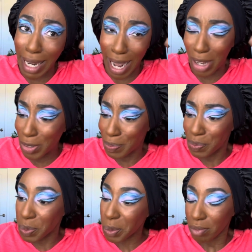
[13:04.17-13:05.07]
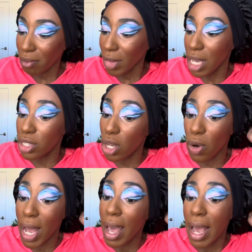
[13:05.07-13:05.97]
down. So
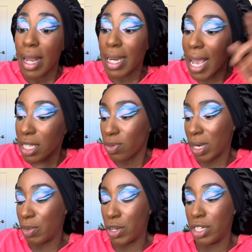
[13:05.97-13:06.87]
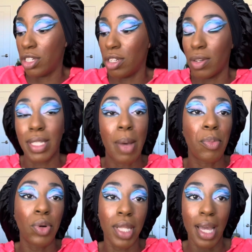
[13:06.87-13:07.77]
next what I'm going to do is I'm
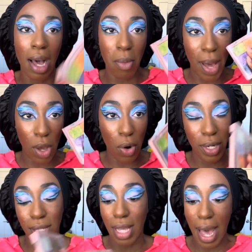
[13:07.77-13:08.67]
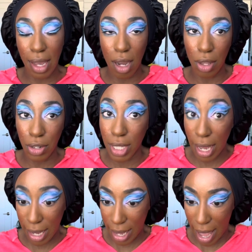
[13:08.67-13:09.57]
pulling out my Odin's Eye colors
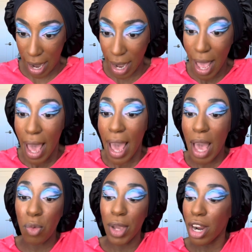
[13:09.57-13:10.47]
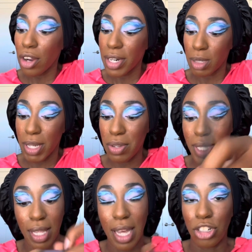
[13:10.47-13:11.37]
again, and we are going to be using
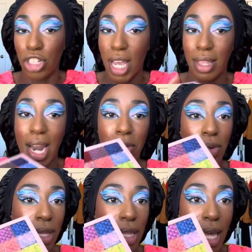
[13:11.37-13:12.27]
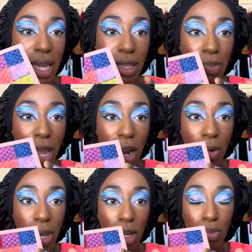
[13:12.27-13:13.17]
that shade that I really like, the
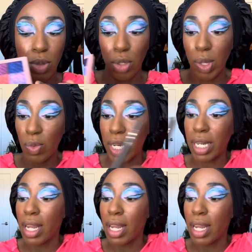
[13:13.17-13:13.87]
Periwinkle Bluey one.